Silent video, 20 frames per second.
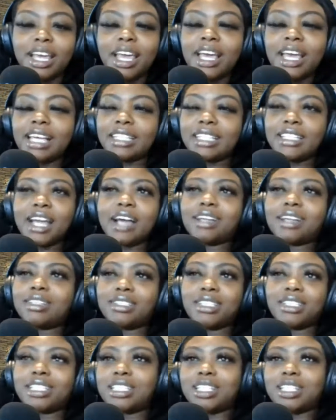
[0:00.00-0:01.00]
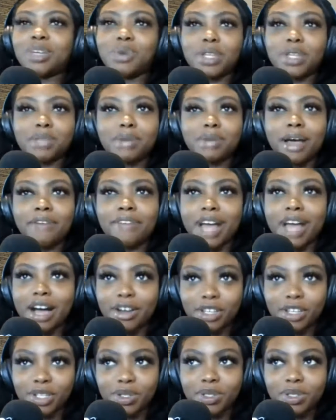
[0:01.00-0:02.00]
It's not consistent with my
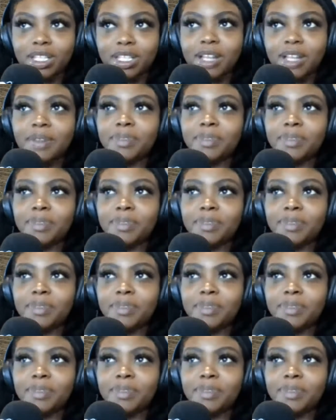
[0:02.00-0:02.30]
values.